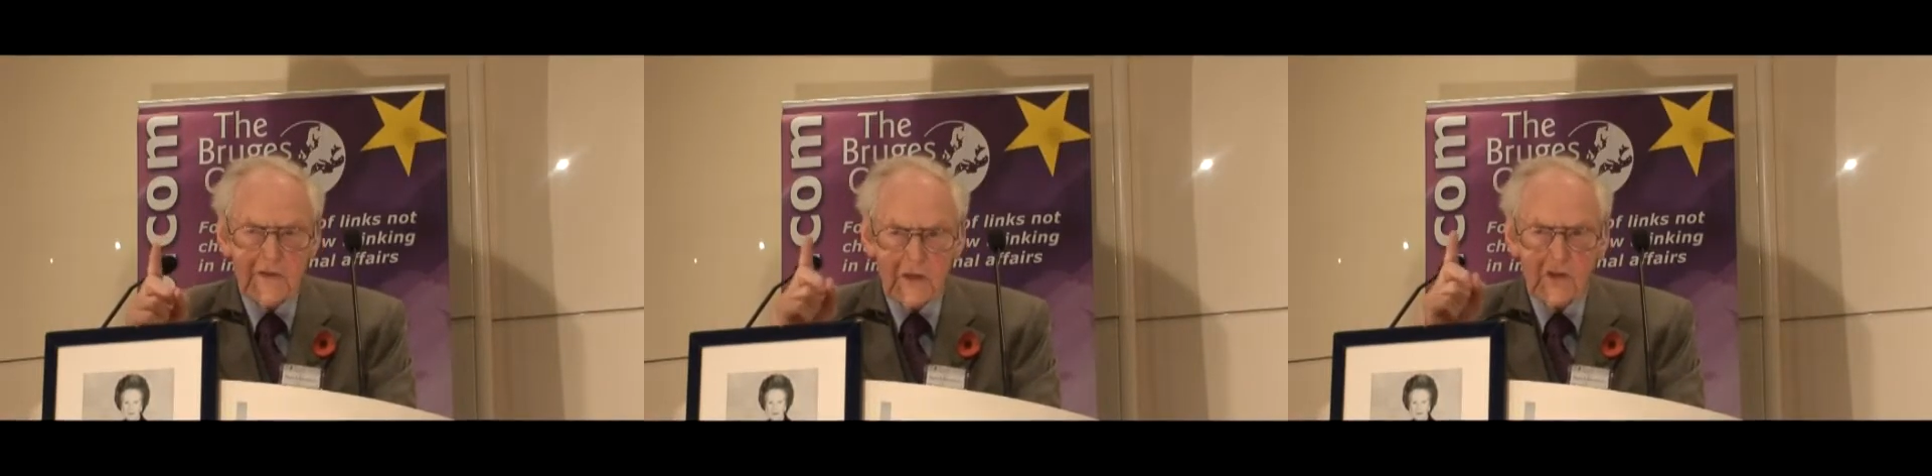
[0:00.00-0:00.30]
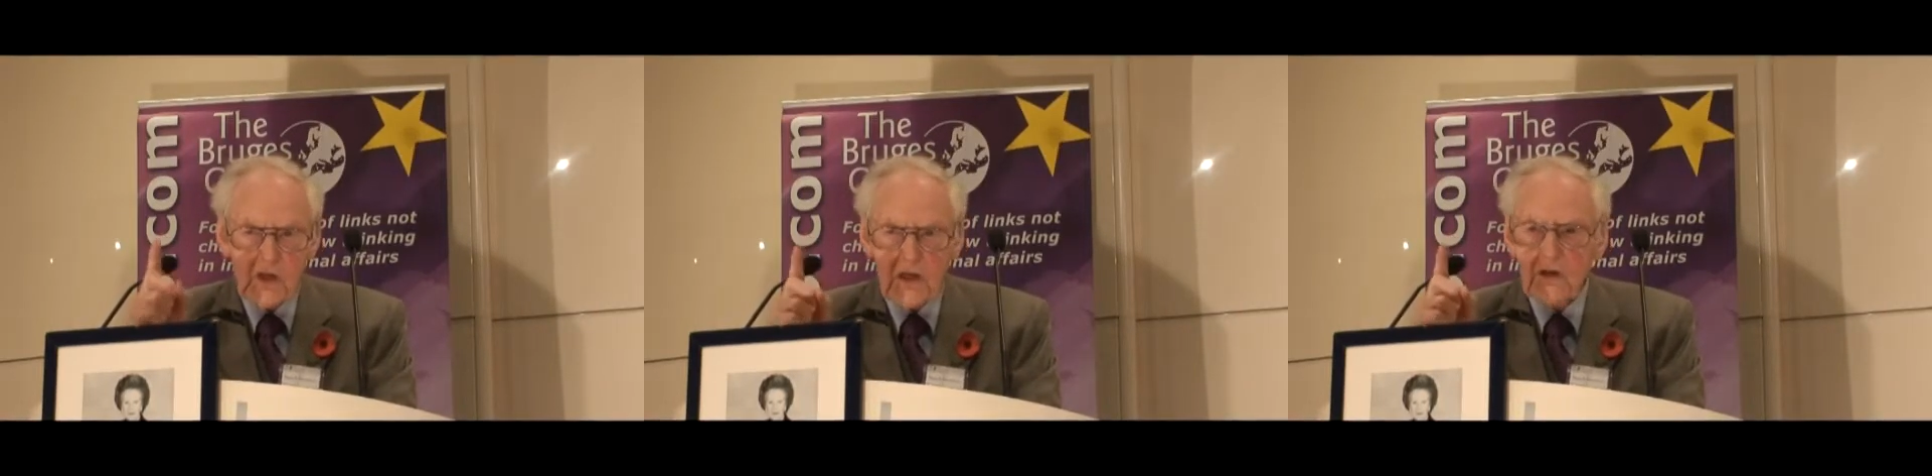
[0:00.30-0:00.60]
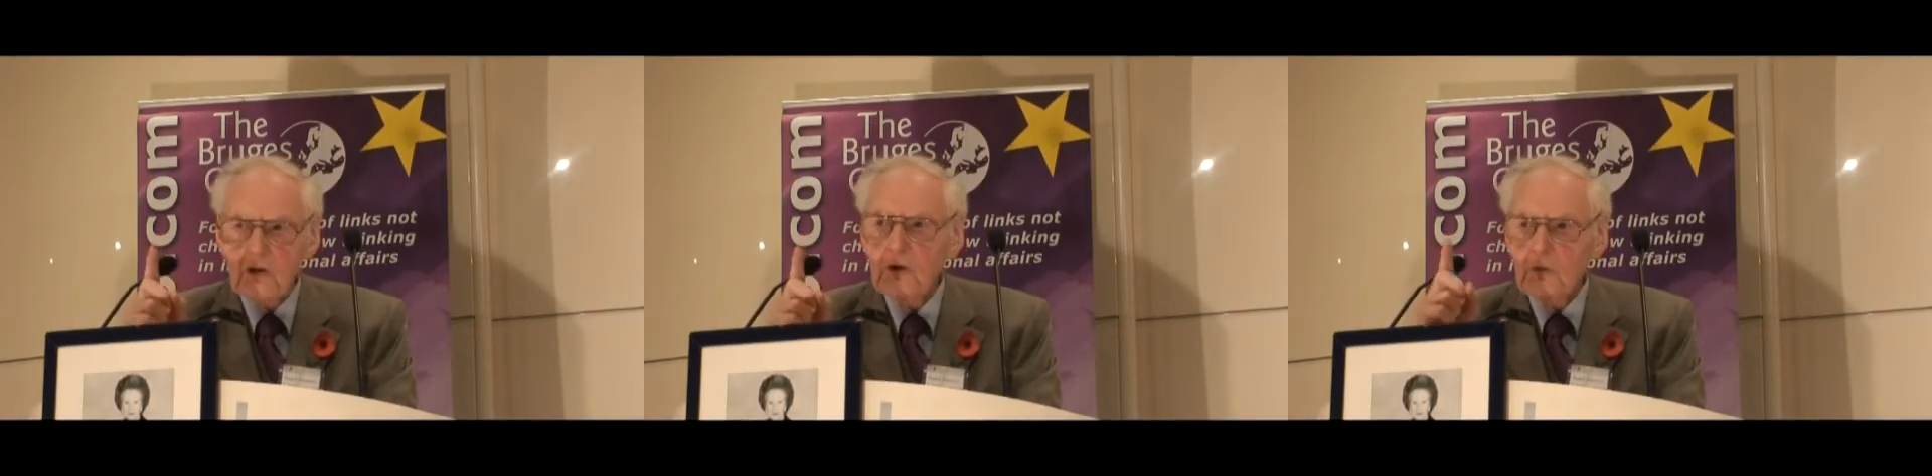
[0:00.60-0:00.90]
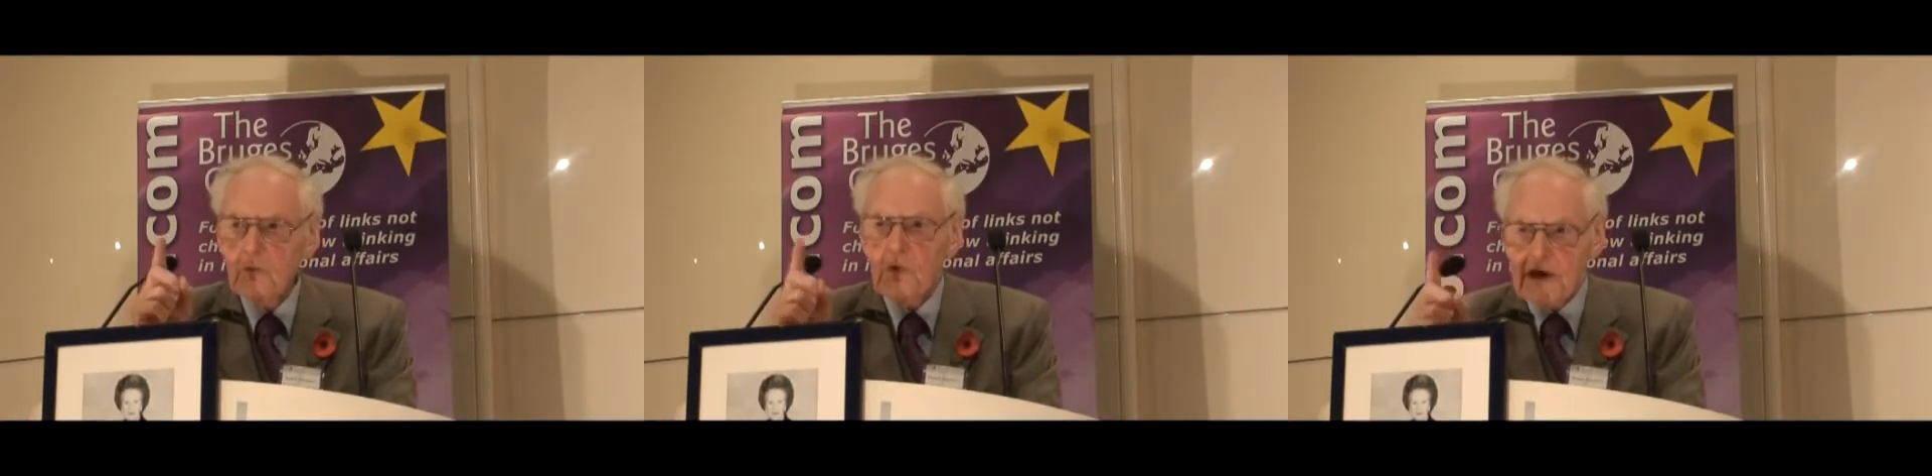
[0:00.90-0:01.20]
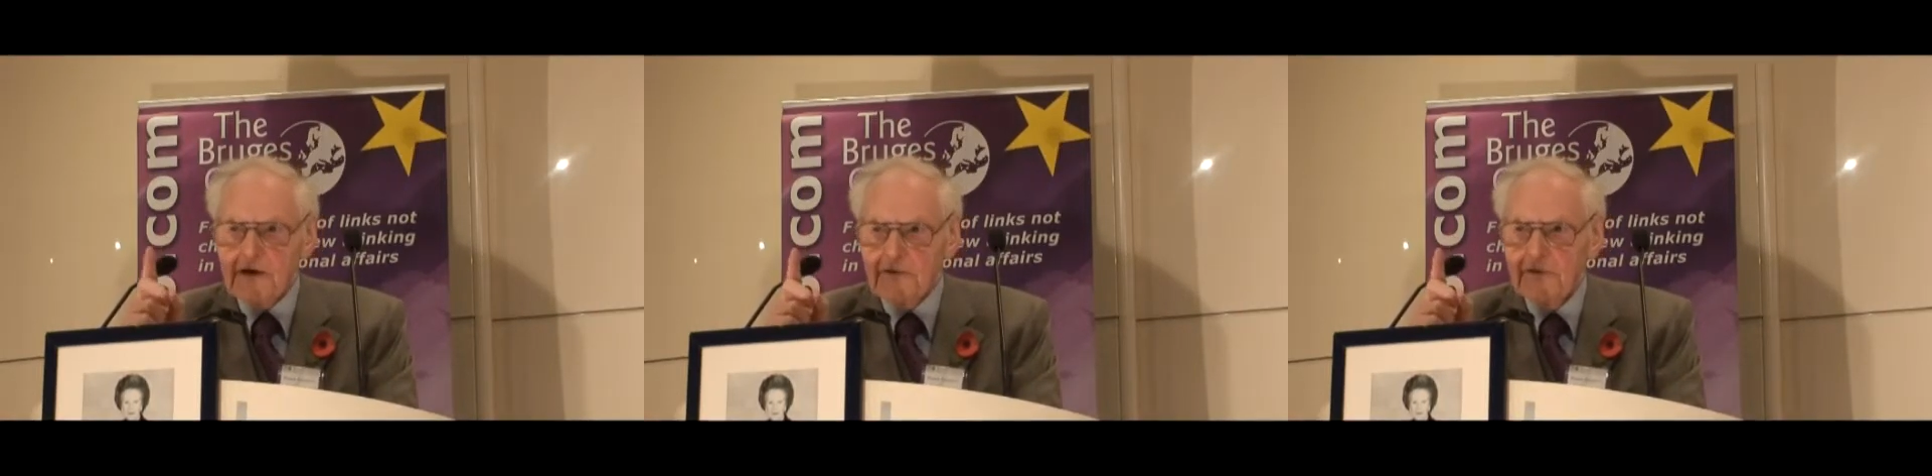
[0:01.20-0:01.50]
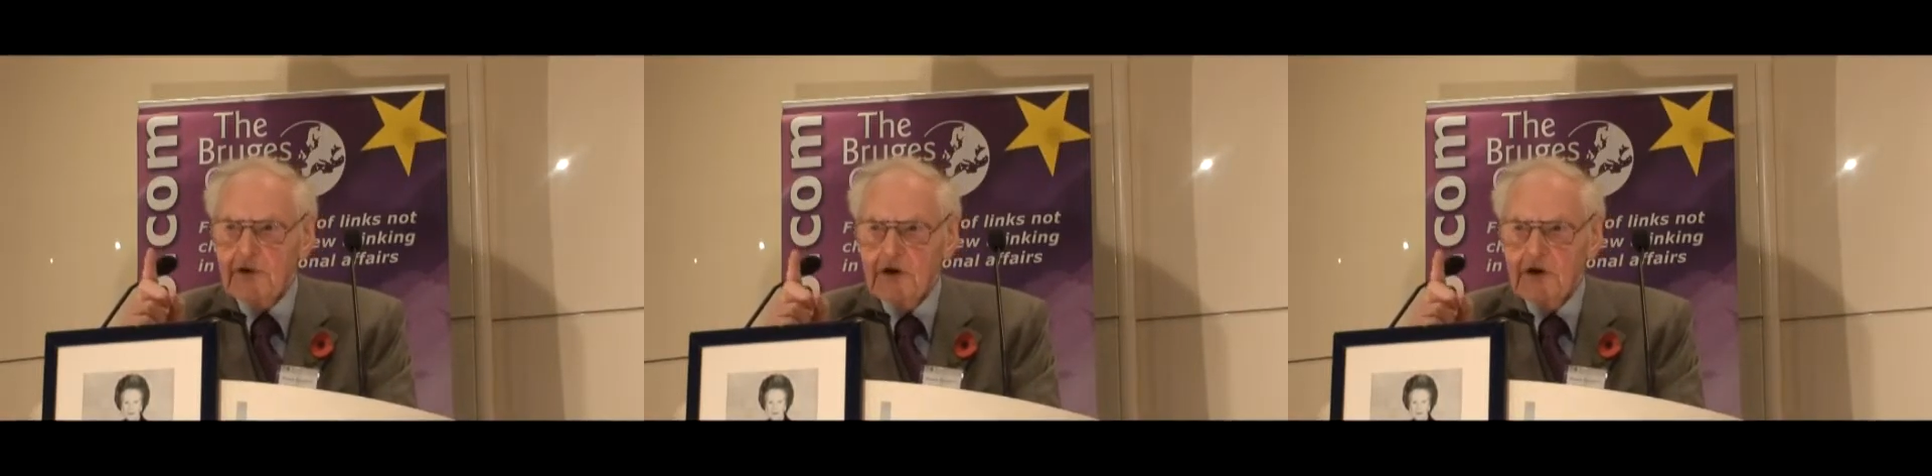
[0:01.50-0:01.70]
the chill wind